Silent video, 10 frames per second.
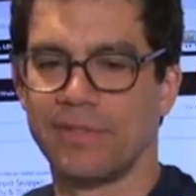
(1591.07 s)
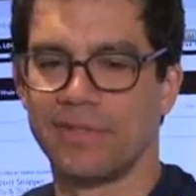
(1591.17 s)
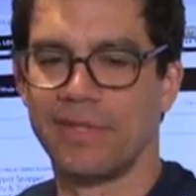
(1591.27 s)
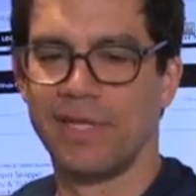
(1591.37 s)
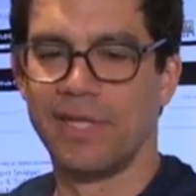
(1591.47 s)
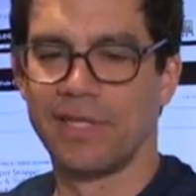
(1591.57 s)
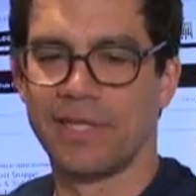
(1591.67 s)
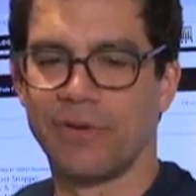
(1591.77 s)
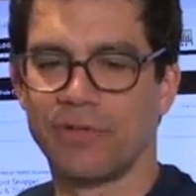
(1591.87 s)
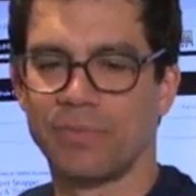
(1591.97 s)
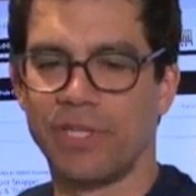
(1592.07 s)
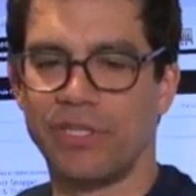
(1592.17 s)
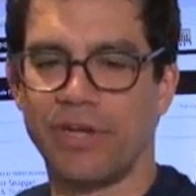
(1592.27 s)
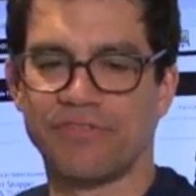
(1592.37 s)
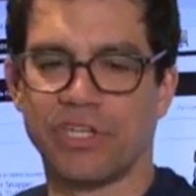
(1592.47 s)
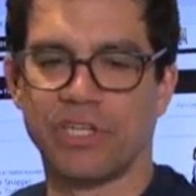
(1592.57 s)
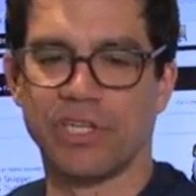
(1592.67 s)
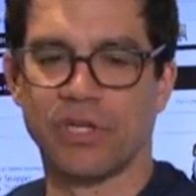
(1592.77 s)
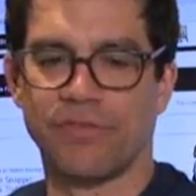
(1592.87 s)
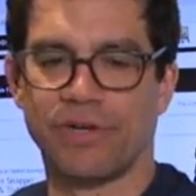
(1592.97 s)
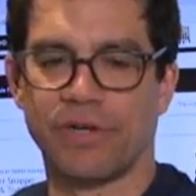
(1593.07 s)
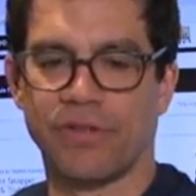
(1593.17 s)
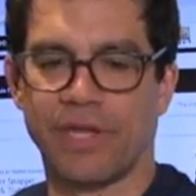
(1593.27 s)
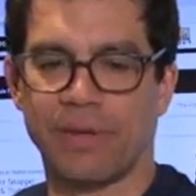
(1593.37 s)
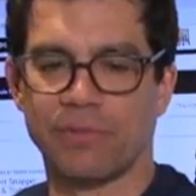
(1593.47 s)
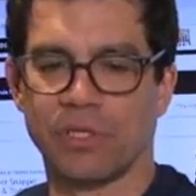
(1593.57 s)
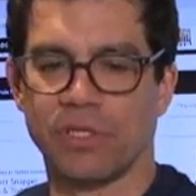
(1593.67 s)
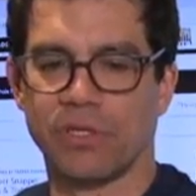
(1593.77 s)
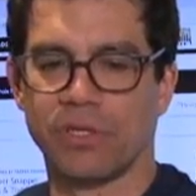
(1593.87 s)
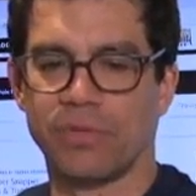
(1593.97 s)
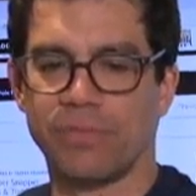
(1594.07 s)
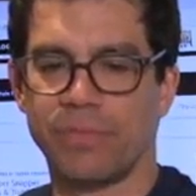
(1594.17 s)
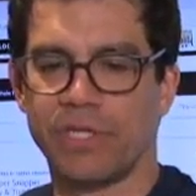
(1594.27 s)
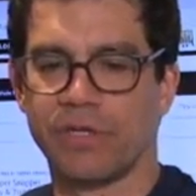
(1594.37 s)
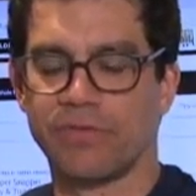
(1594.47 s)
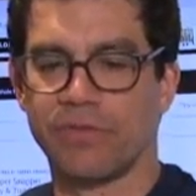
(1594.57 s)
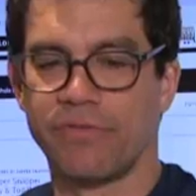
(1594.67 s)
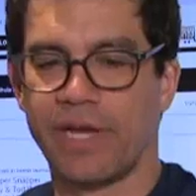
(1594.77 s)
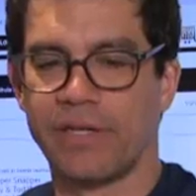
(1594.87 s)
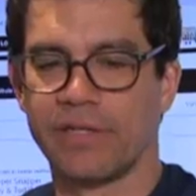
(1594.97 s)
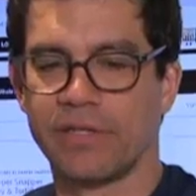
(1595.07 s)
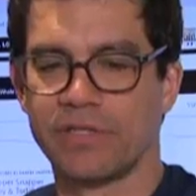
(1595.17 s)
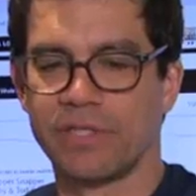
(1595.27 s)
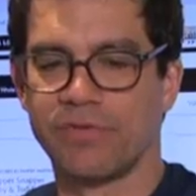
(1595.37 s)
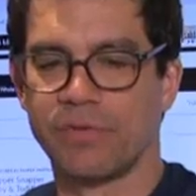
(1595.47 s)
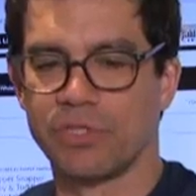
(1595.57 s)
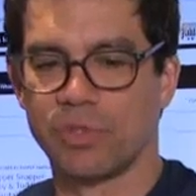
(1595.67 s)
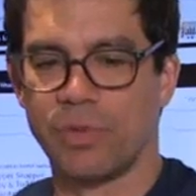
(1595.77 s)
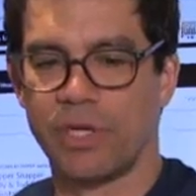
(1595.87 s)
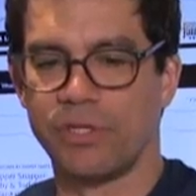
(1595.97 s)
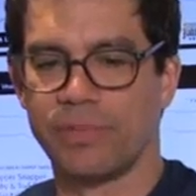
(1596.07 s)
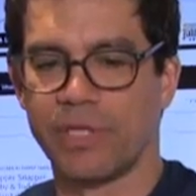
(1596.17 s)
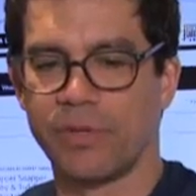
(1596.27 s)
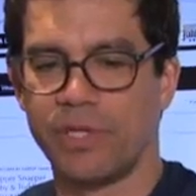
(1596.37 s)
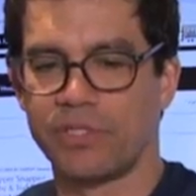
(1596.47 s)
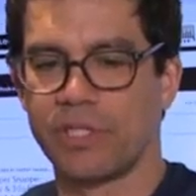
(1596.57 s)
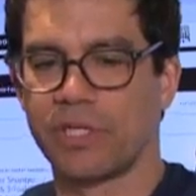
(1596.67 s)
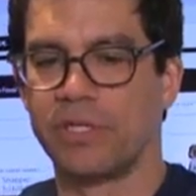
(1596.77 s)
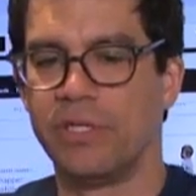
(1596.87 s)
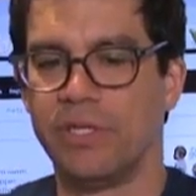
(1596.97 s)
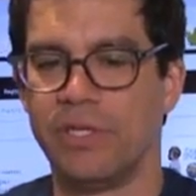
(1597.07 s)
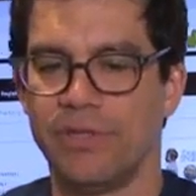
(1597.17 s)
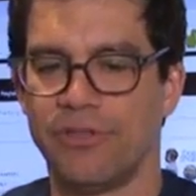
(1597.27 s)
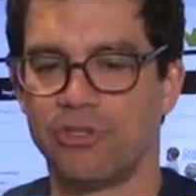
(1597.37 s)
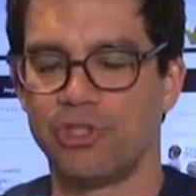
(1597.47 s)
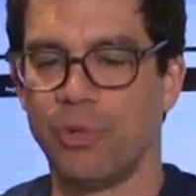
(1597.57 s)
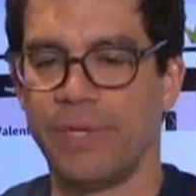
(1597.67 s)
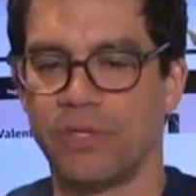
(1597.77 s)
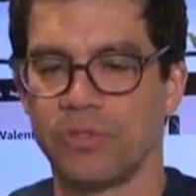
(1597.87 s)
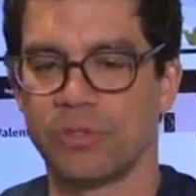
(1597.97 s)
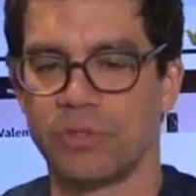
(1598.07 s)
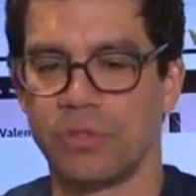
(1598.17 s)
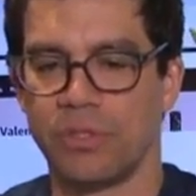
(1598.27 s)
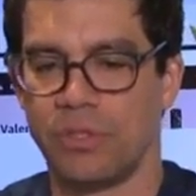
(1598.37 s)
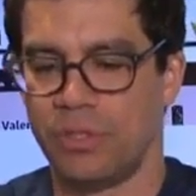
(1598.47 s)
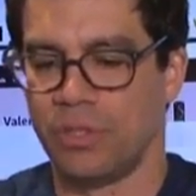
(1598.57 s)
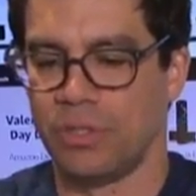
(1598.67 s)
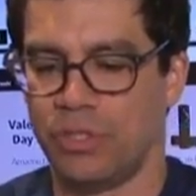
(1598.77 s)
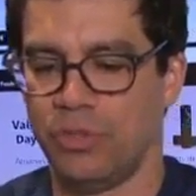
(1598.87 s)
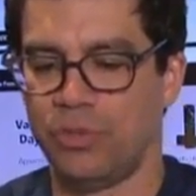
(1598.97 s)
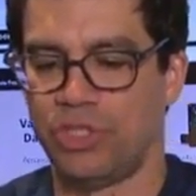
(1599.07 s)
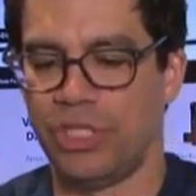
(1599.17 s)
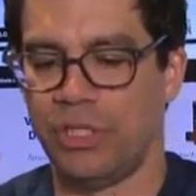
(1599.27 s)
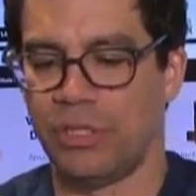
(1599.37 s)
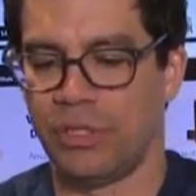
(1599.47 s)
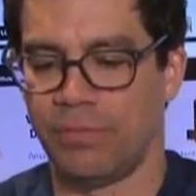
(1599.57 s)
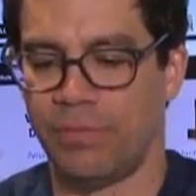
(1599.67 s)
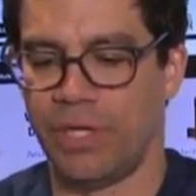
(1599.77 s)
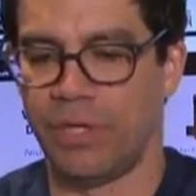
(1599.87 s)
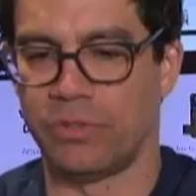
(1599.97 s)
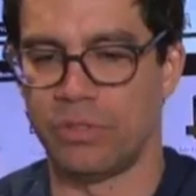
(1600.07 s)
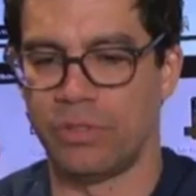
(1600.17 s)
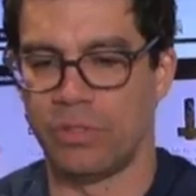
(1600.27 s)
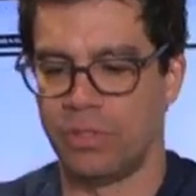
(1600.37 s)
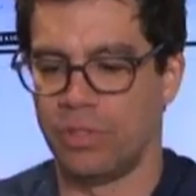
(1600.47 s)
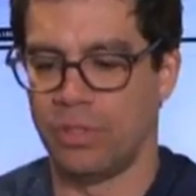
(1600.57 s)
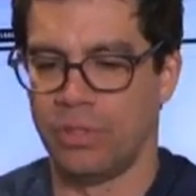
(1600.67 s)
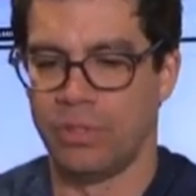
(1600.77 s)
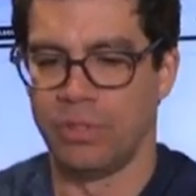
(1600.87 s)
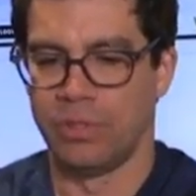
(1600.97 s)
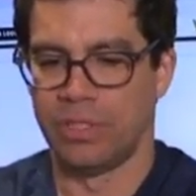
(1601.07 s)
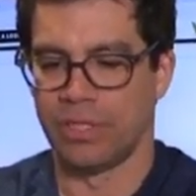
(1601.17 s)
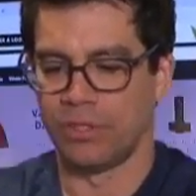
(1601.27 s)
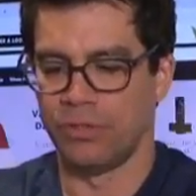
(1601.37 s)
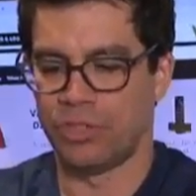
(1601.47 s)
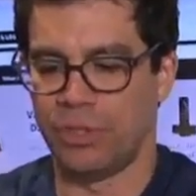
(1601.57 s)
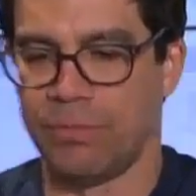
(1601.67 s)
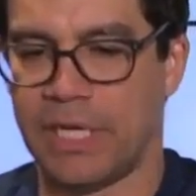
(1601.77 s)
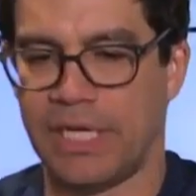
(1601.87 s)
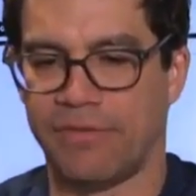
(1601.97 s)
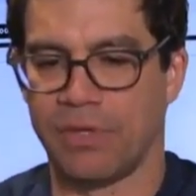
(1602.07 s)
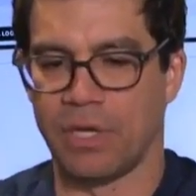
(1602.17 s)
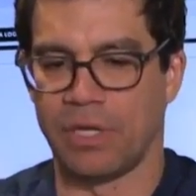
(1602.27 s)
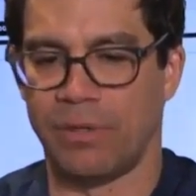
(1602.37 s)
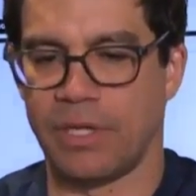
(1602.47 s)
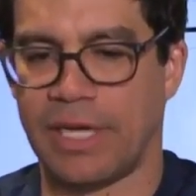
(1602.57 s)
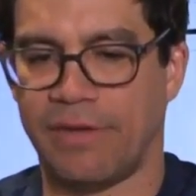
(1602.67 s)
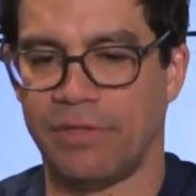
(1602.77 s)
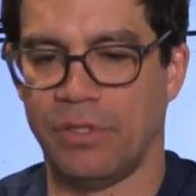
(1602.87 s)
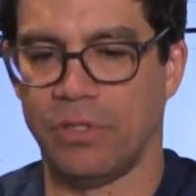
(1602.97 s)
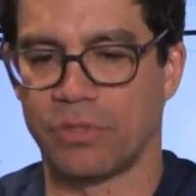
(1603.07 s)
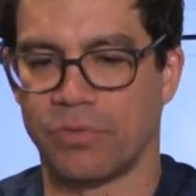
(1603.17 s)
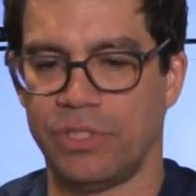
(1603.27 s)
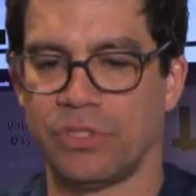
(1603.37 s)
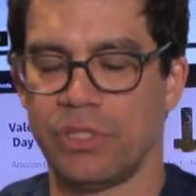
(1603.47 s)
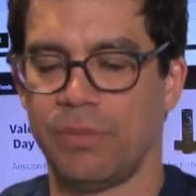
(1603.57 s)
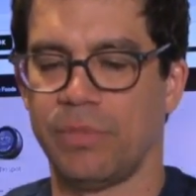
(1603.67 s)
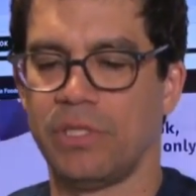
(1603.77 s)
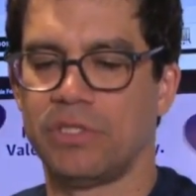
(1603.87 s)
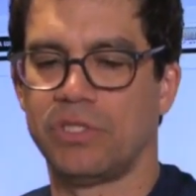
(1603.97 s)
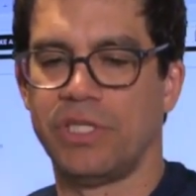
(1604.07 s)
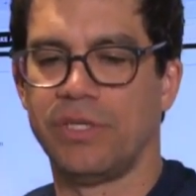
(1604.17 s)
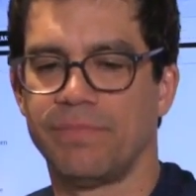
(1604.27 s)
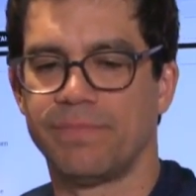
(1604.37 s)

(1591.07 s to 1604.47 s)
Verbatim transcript: That'll explain. You have to click over here on the Amazon logo. Be careful of that because every once in a while you'll be like, wait a second, there's no belts. Gucci belt. Now Gucci might have gotten, I haven't looked recently, but let's see.